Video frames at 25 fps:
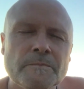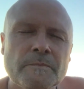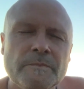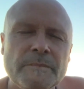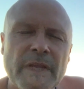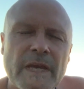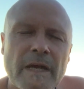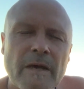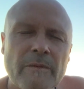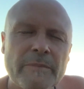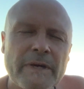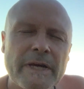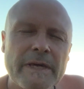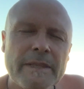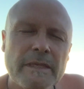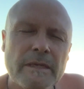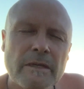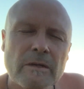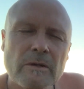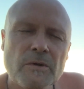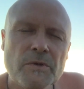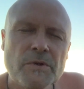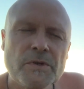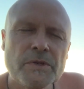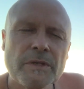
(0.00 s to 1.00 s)
down by the
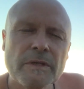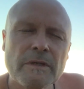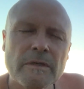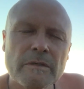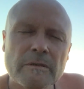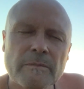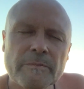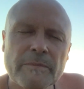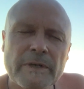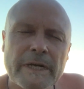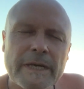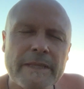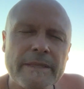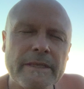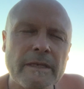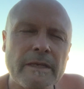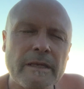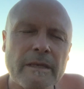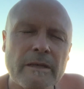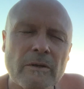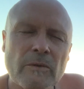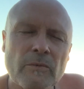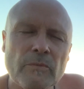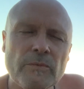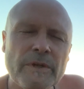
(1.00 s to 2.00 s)
ocean or by the
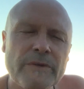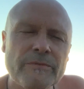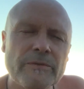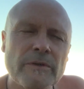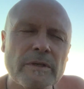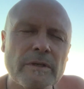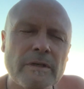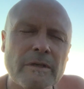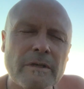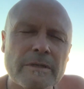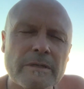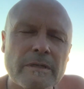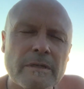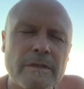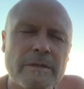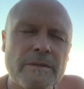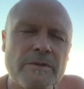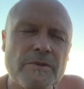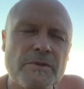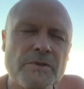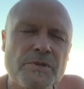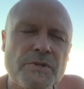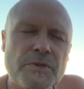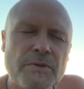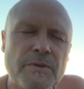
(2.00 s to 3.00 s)
river,
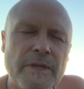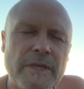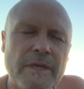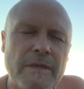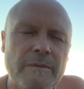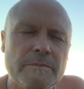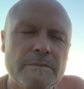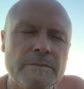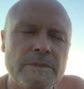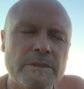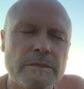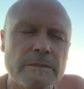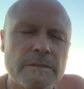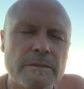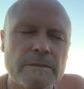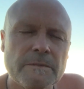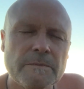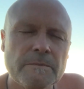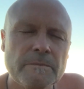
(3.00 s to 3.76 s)
streams.